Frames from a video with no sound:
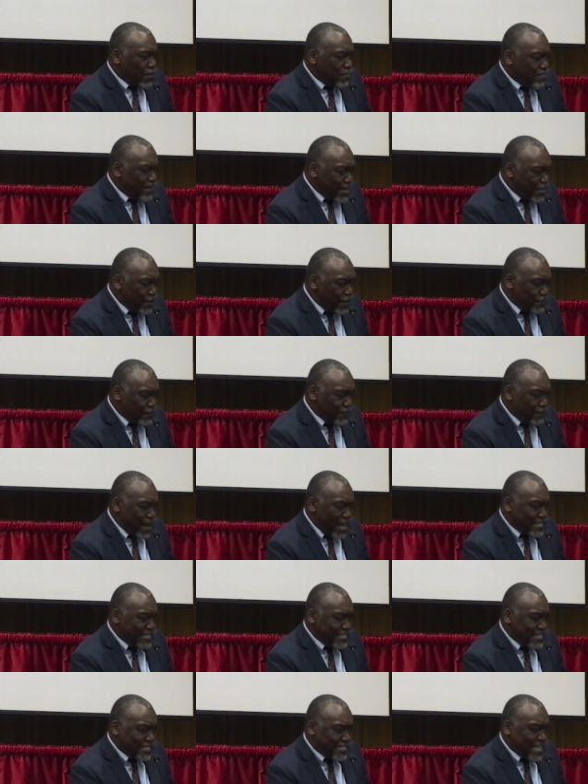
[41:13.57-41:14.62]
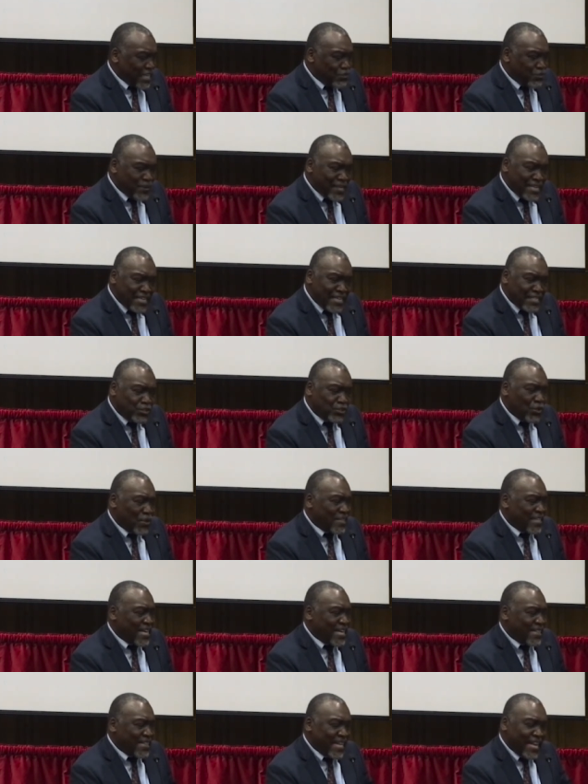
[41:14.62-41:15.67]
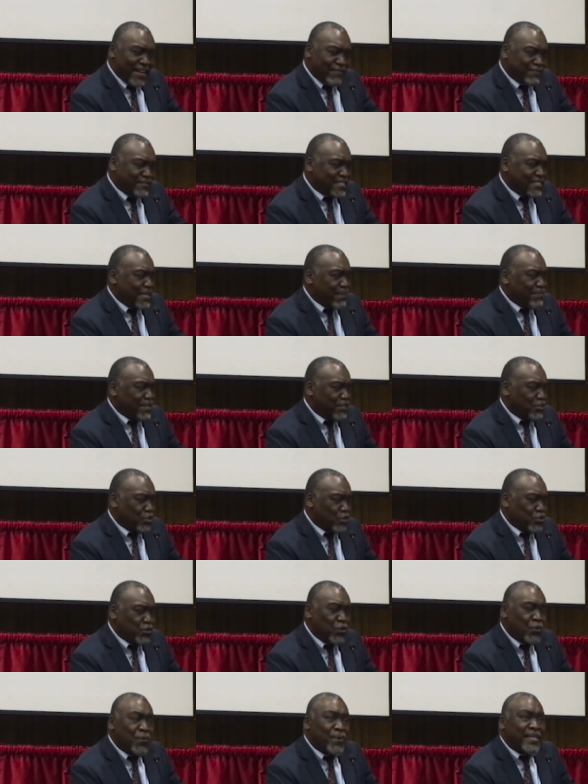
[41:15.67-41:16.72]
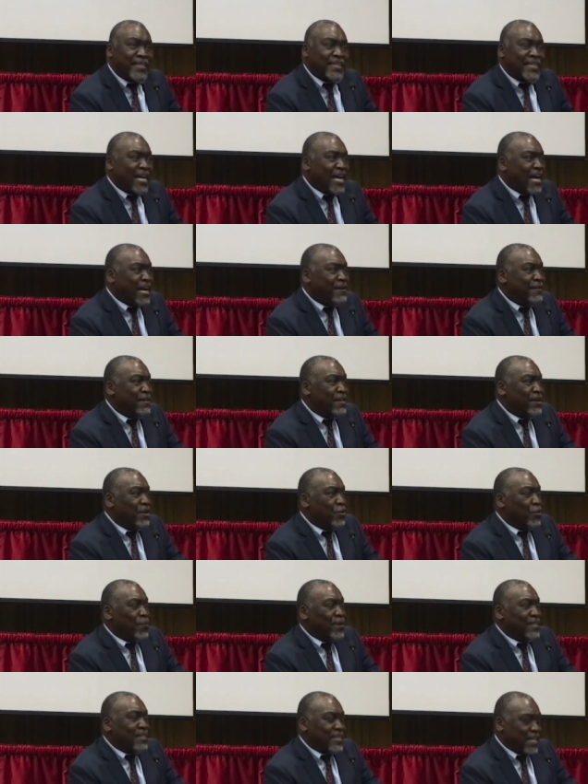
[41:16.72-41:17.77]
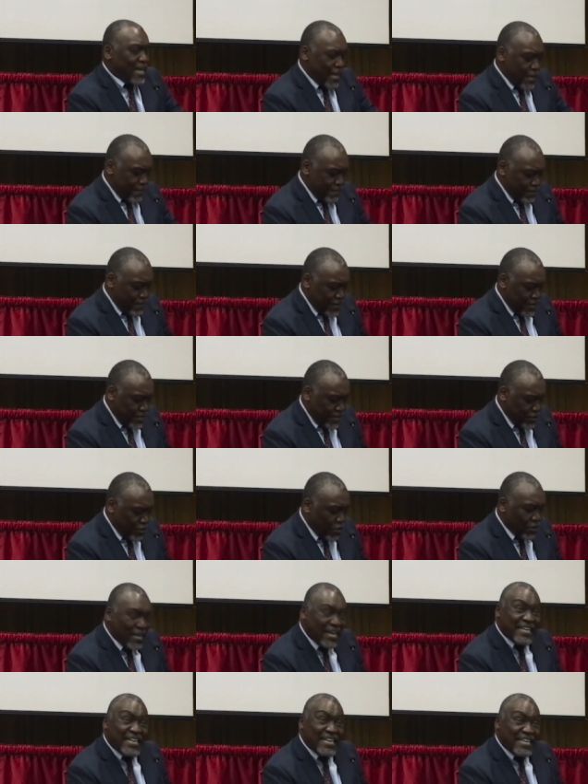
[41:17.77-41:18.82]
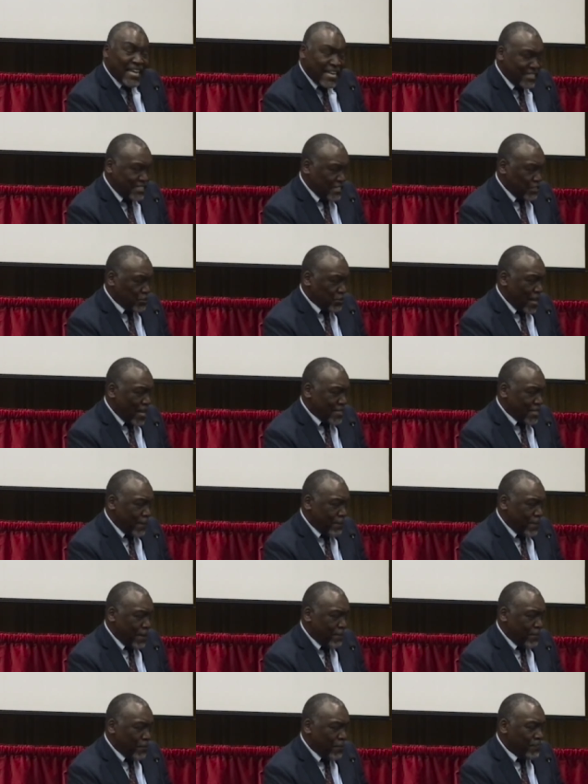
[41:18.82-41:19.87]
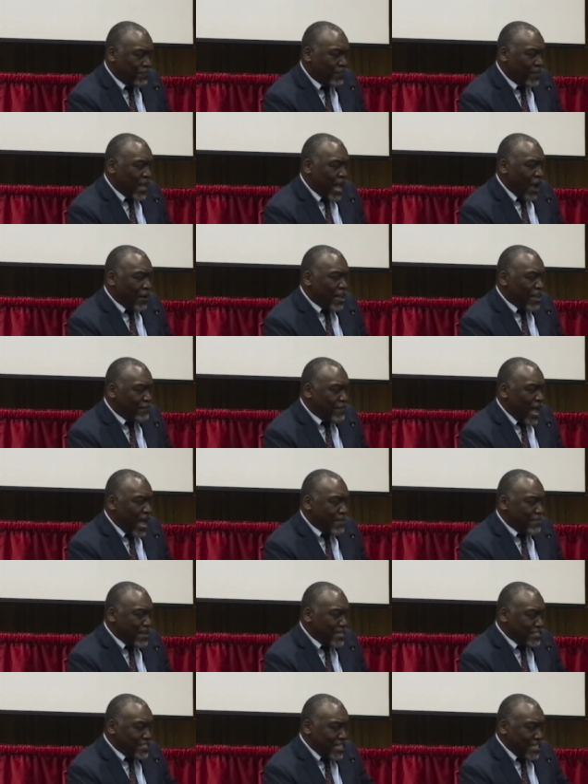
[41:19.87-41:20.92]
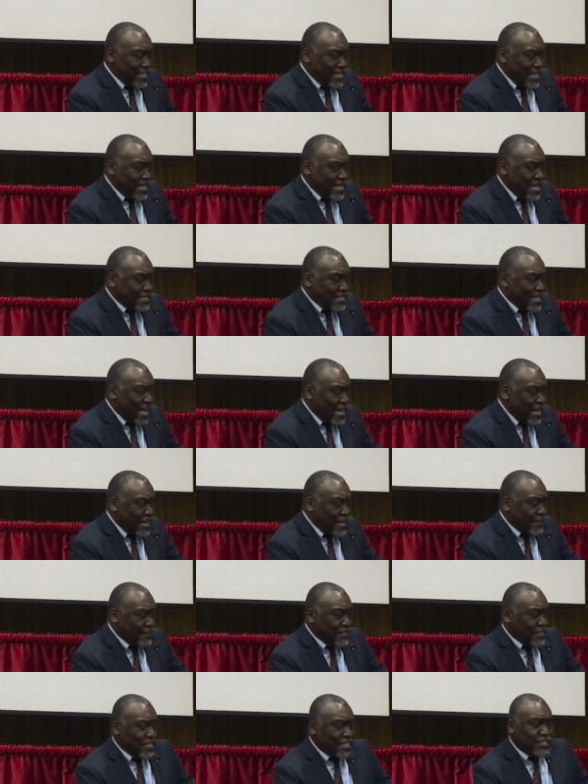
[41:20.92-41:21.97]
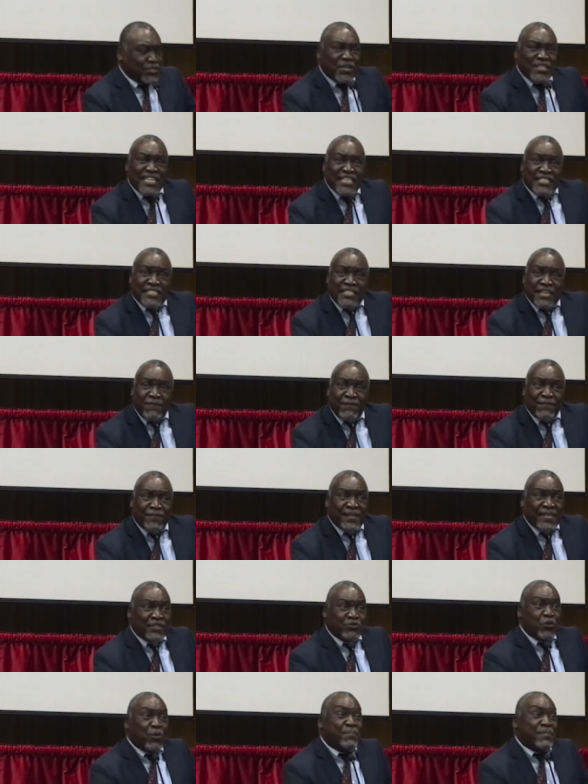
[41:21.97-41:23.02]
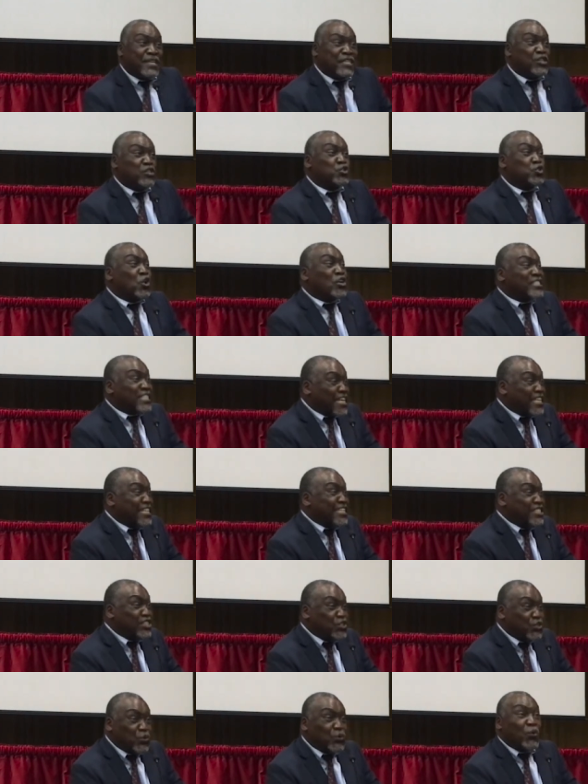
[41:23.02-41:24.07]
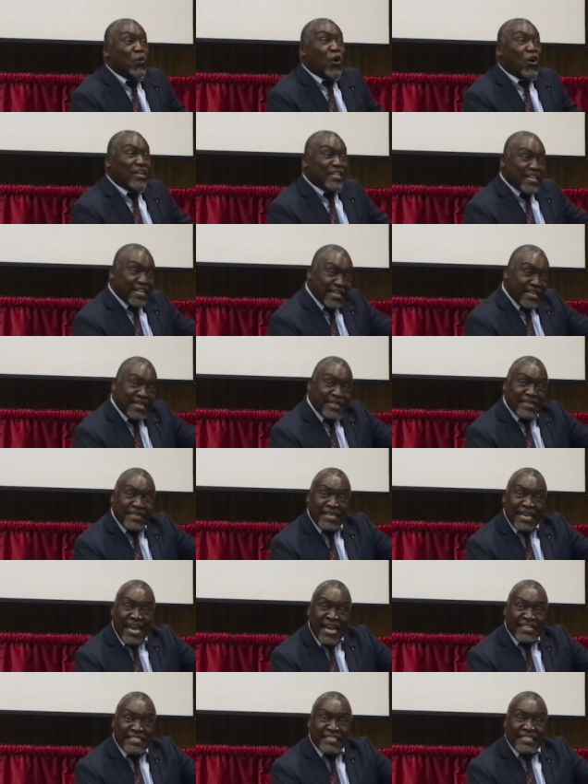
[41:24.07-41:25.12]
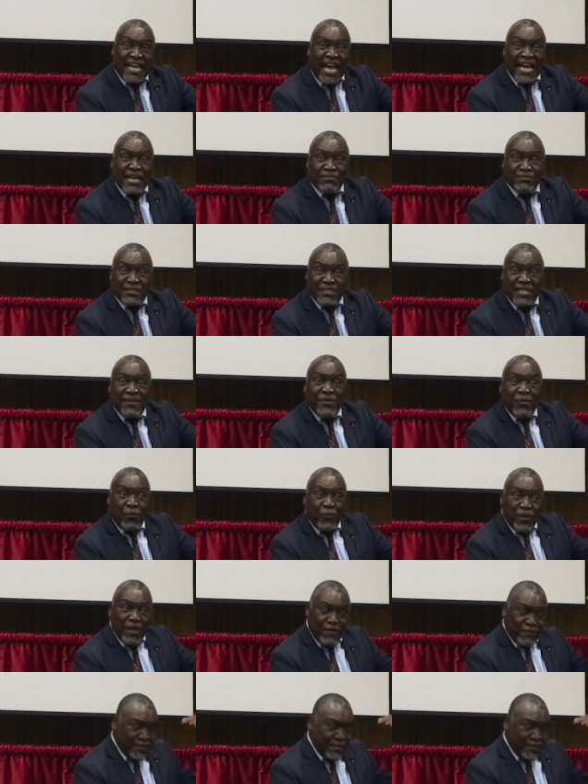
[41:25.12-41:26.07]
So many of the vices that we saw there, they have something to do with. Uh, with uh, you know, relating to other people. However, I mentioned here that uh, it's not as if it will be totally new only in the end times.